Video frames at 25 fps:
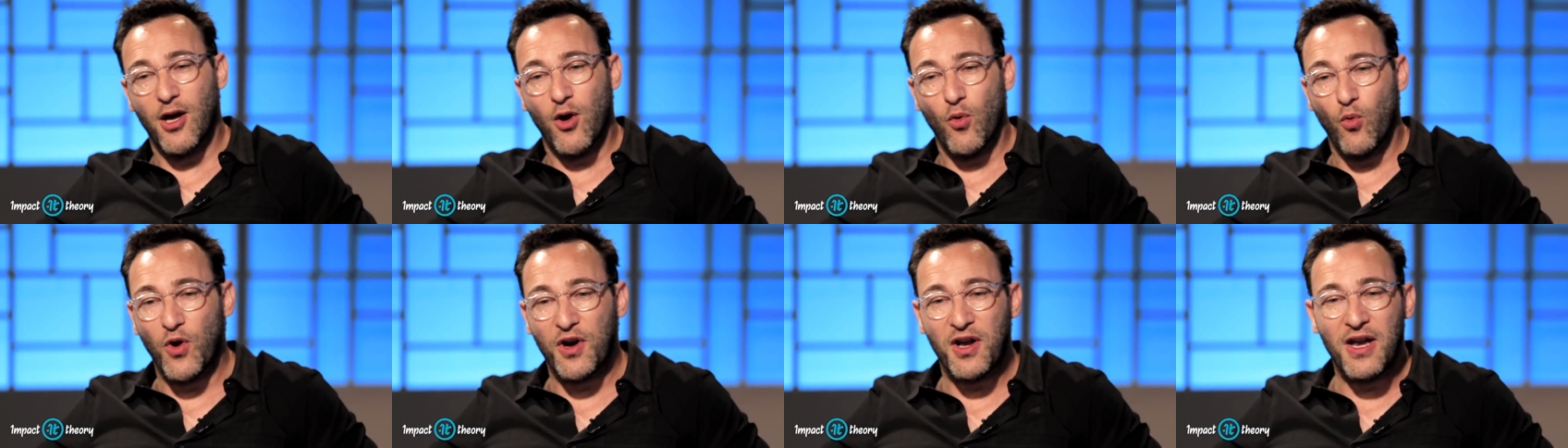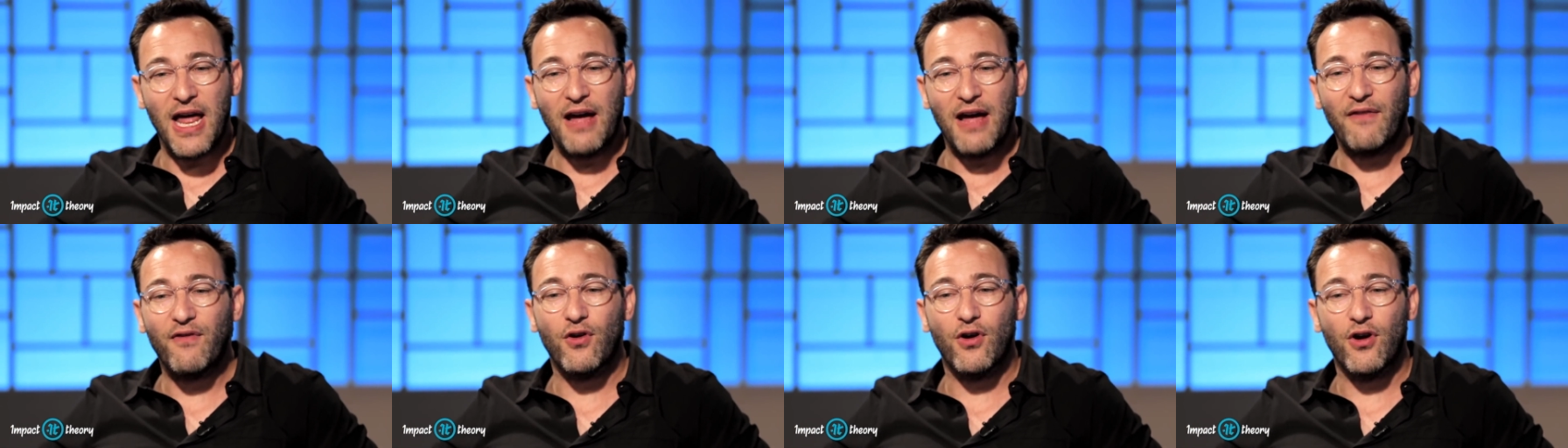would
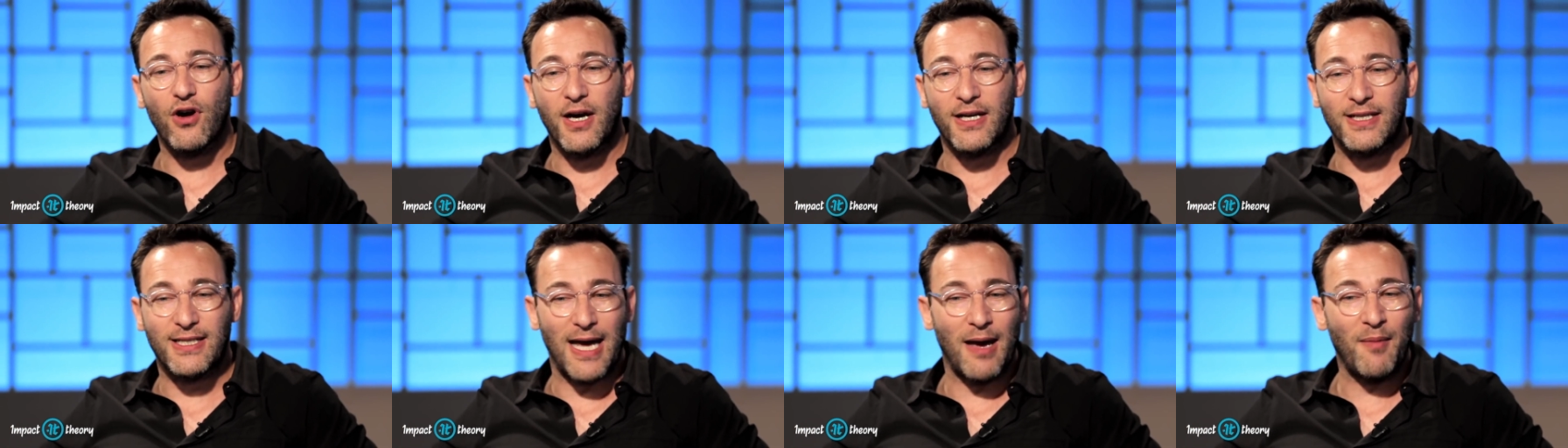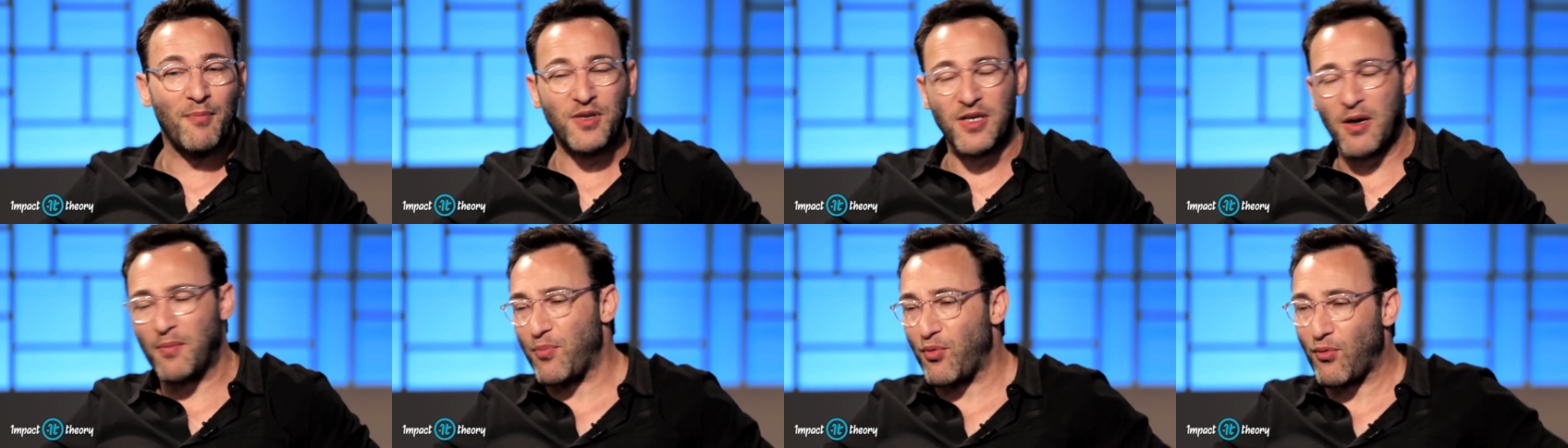never
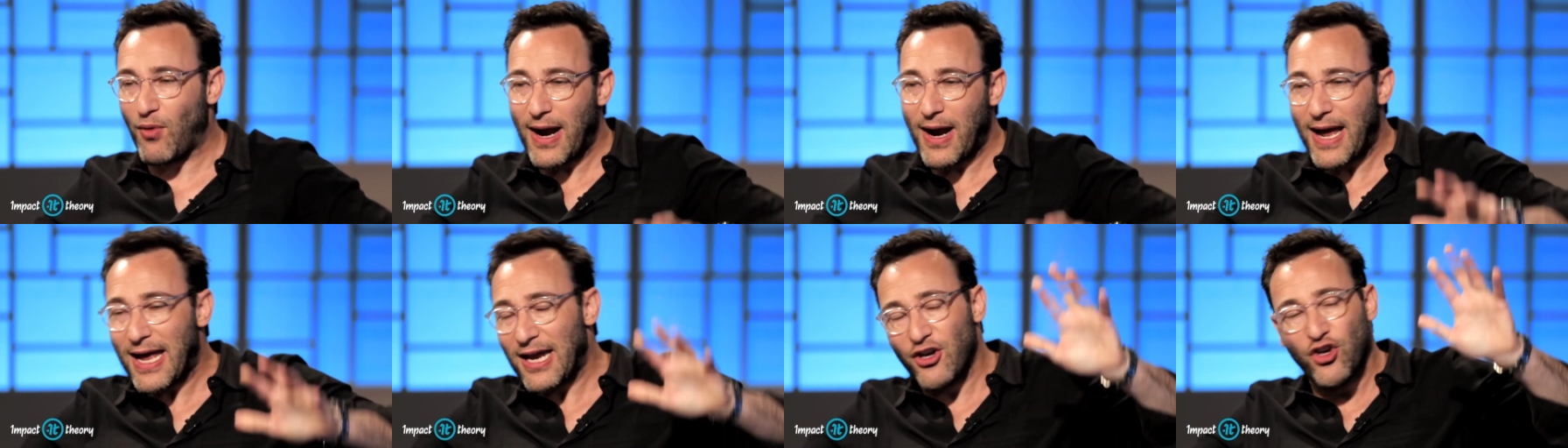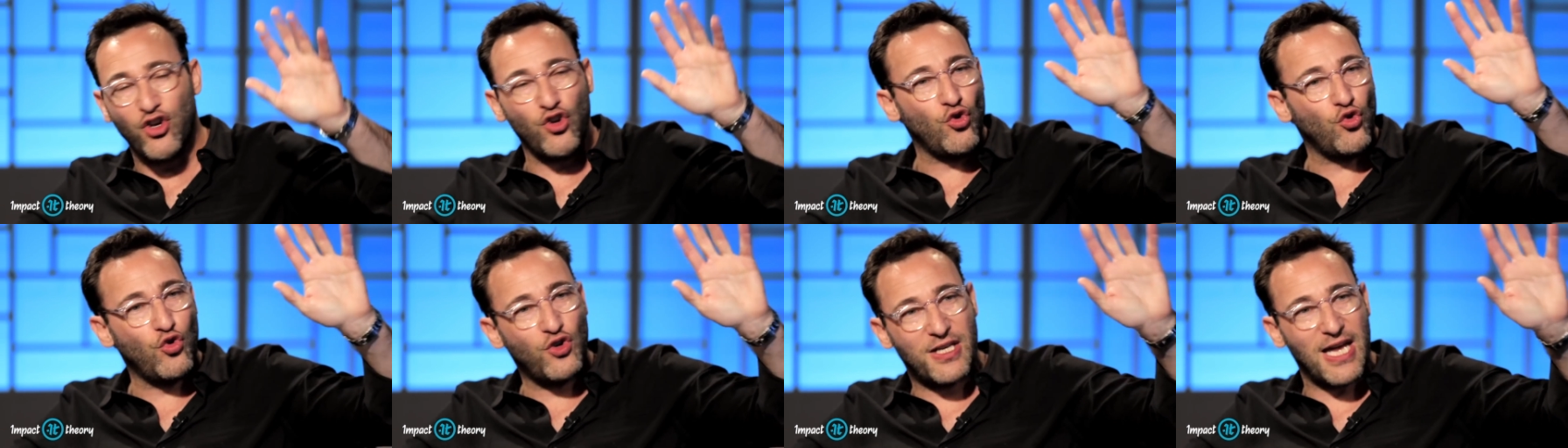attempt a brand
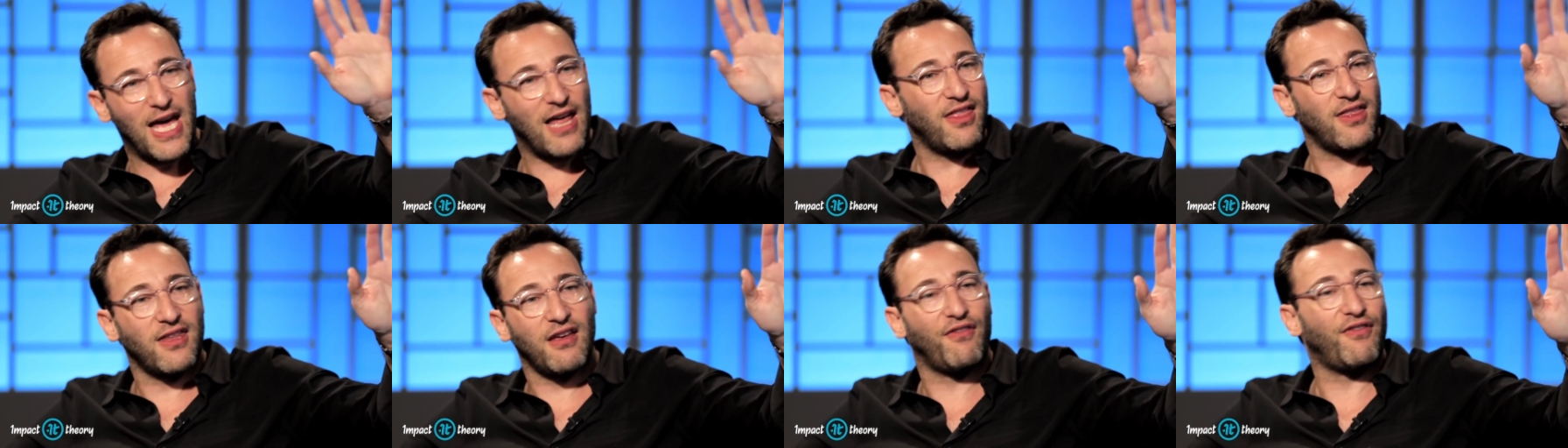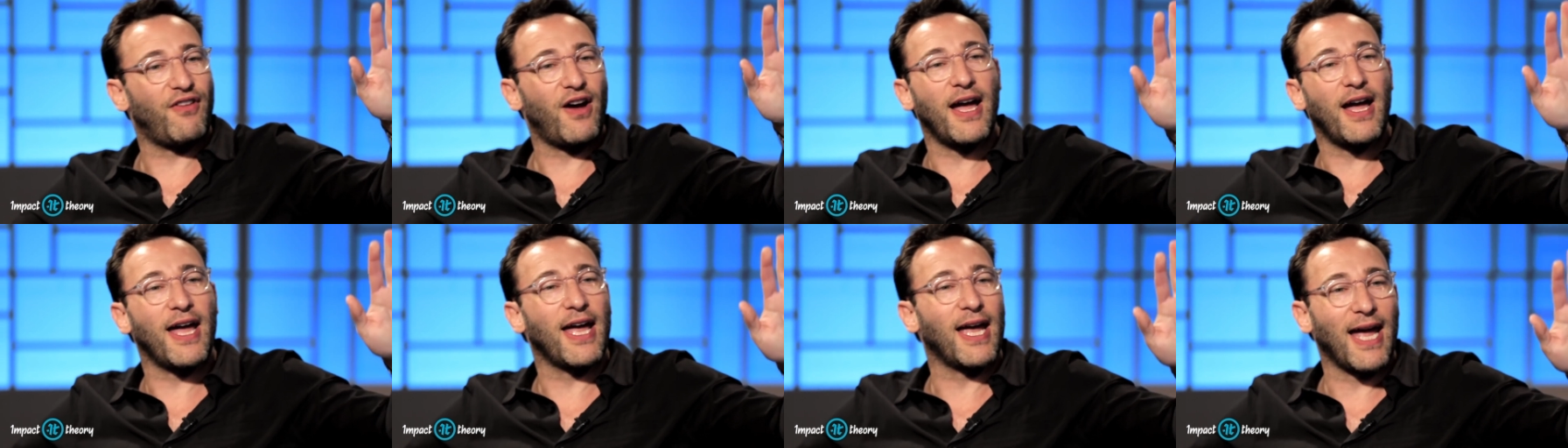new death
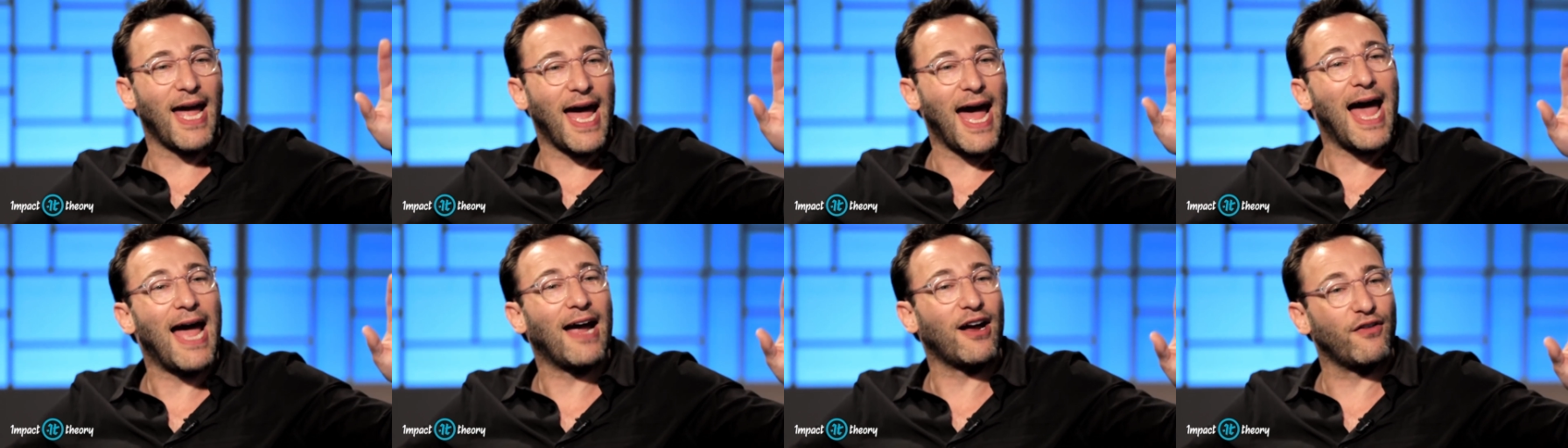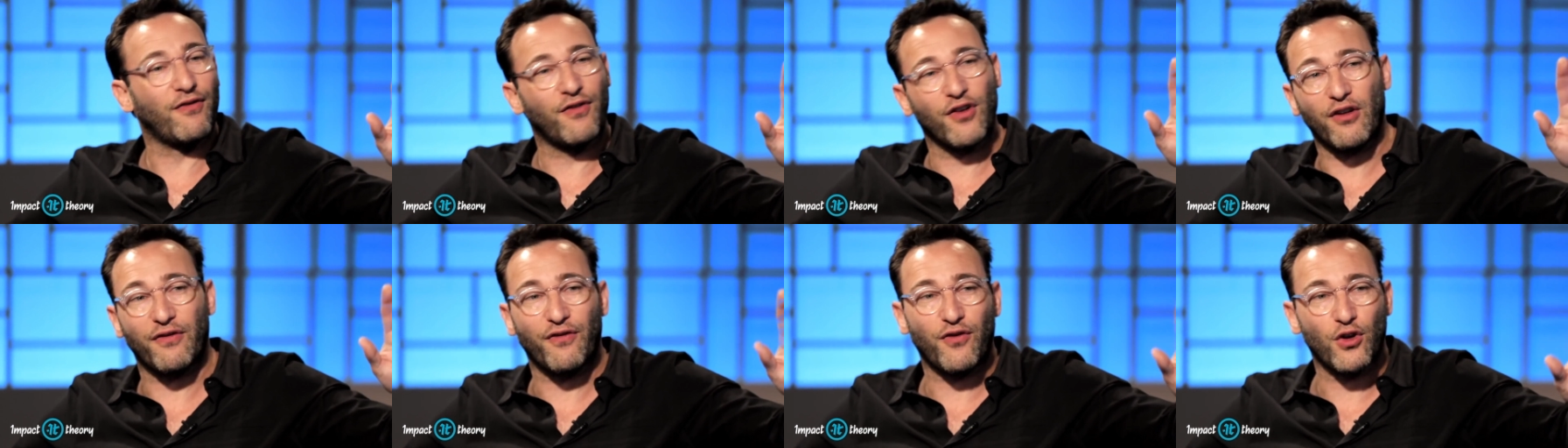defying act
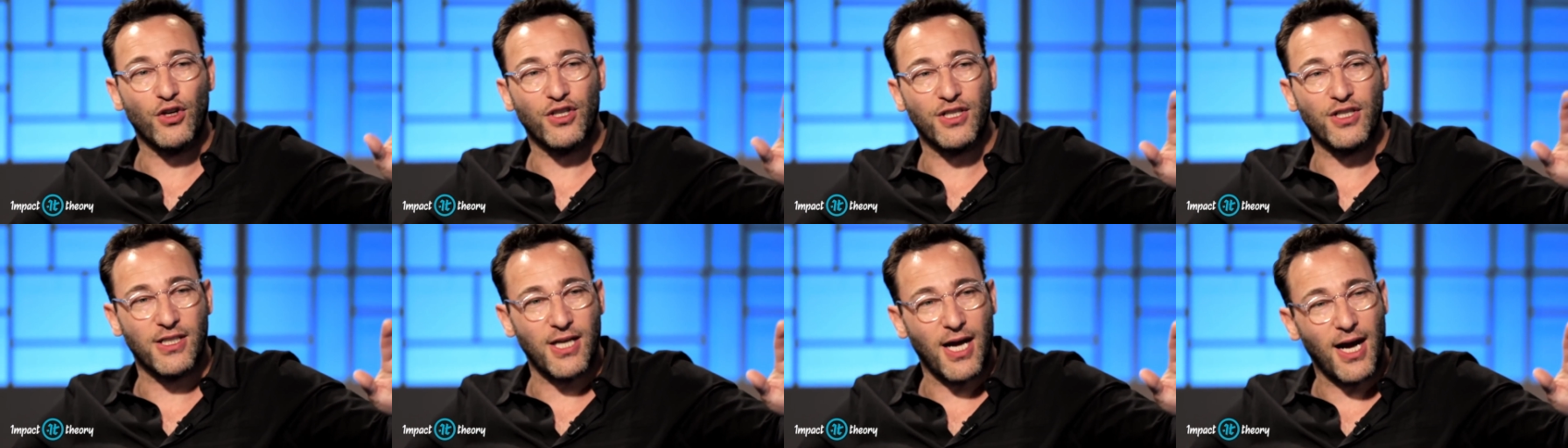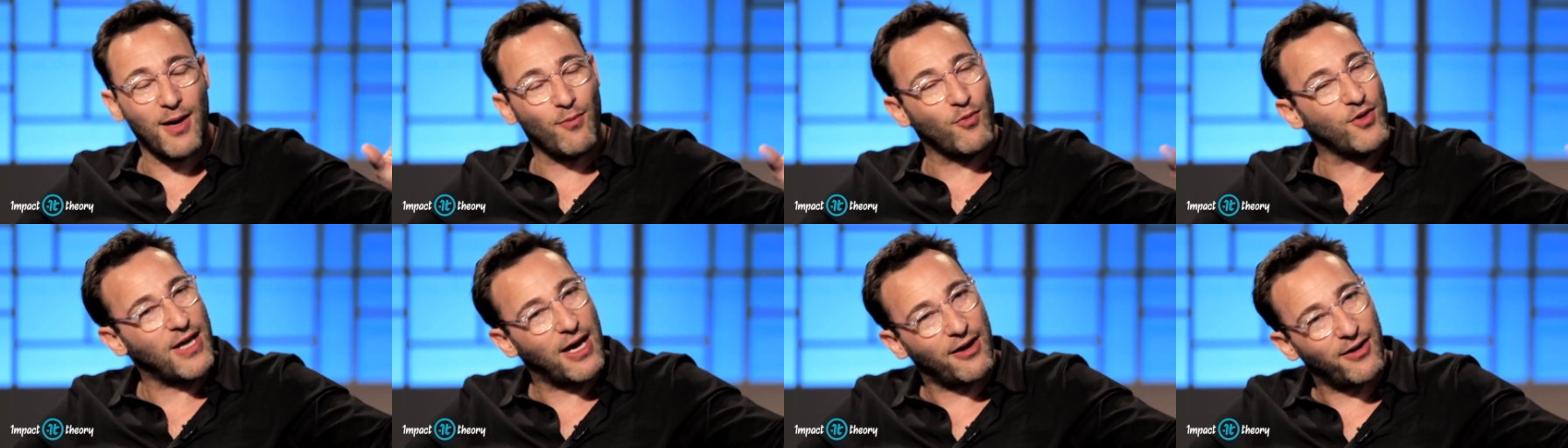for the first
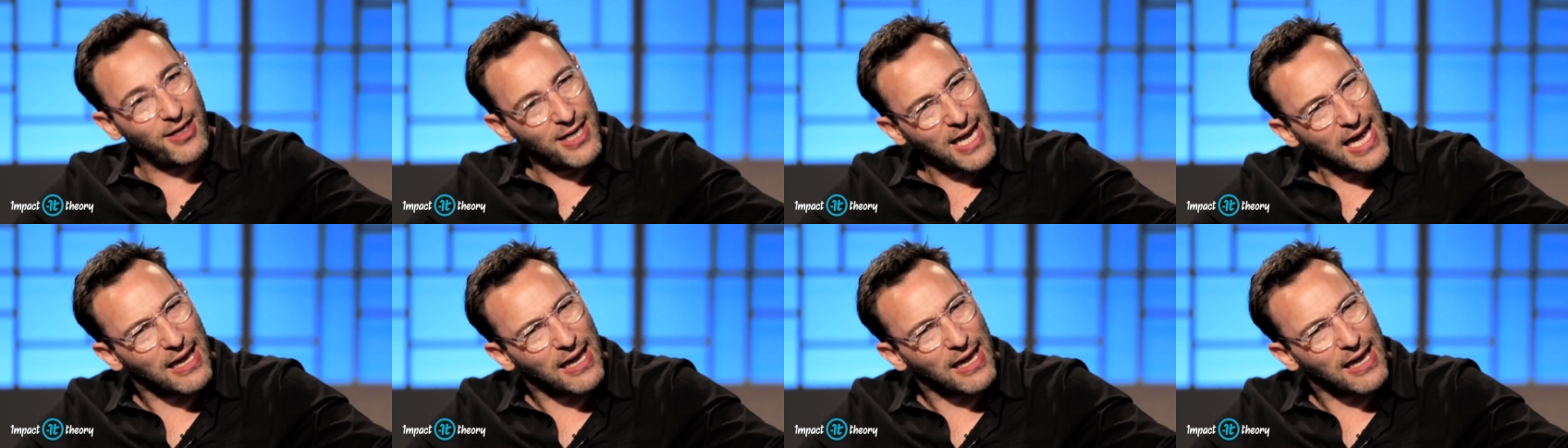time without a